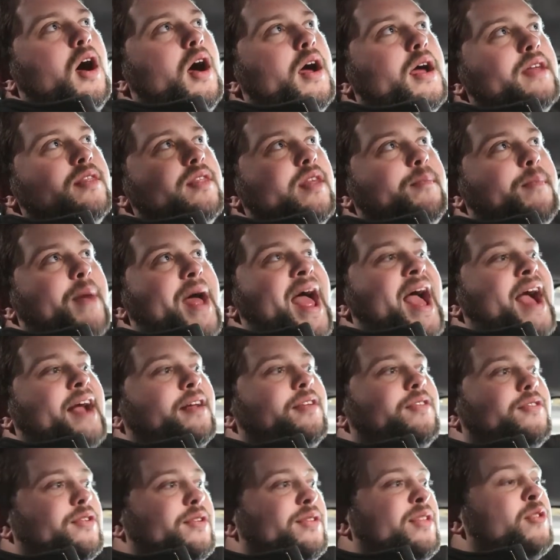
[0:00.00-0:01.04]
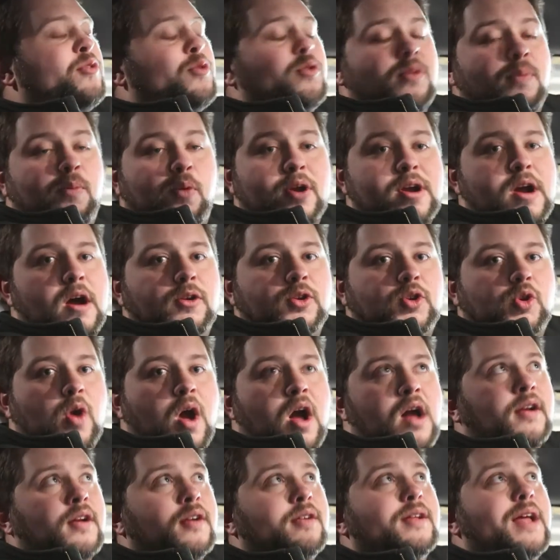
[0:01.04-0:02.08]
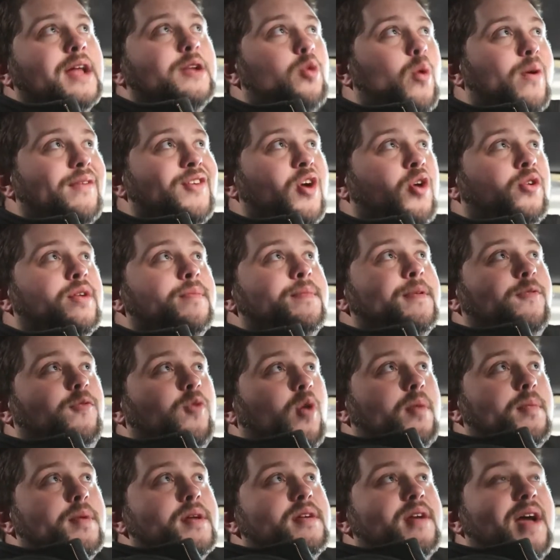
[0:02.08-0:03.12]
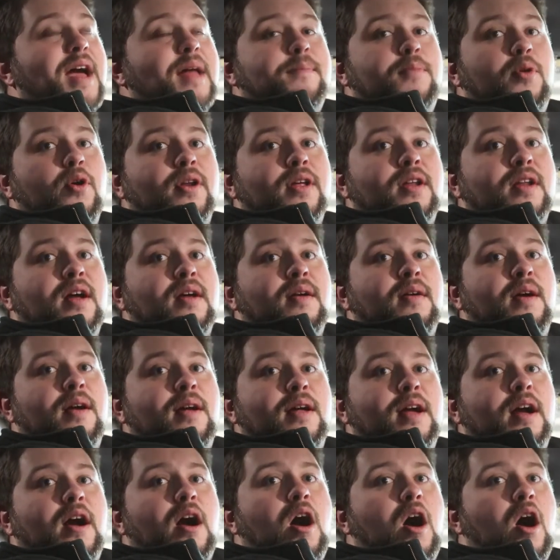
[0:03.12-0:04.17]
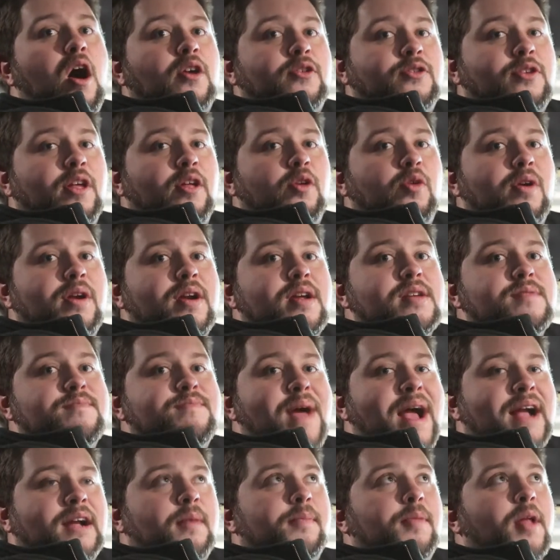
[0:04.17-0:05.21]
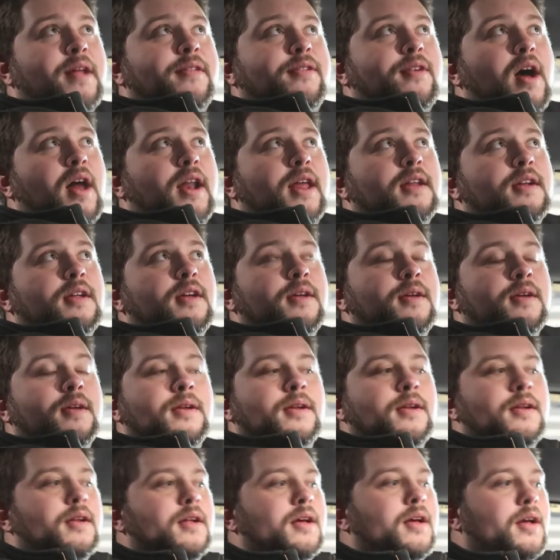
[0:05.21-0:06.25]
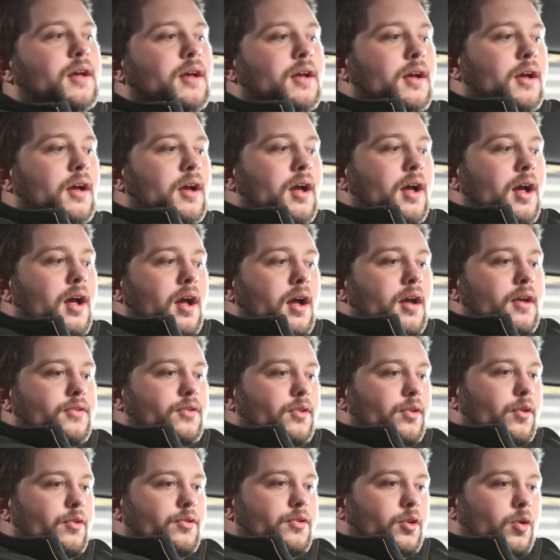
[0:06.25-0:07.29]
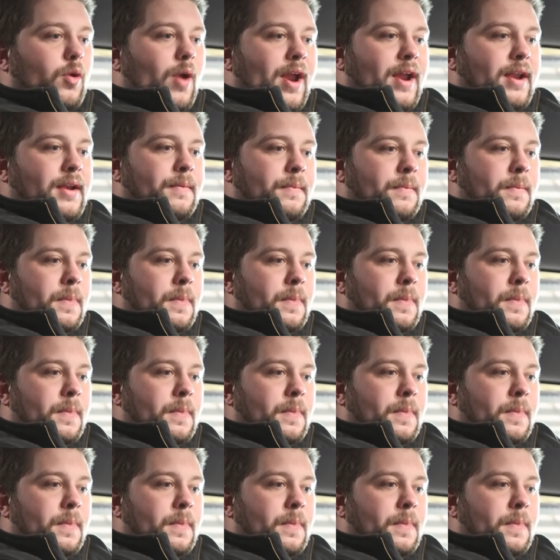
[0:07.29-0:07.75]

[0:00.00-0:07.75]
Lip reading: In the back, so this was a pre-owned truck, and whoever owned it before me had put in auxiliary backup lights on it. So those are great.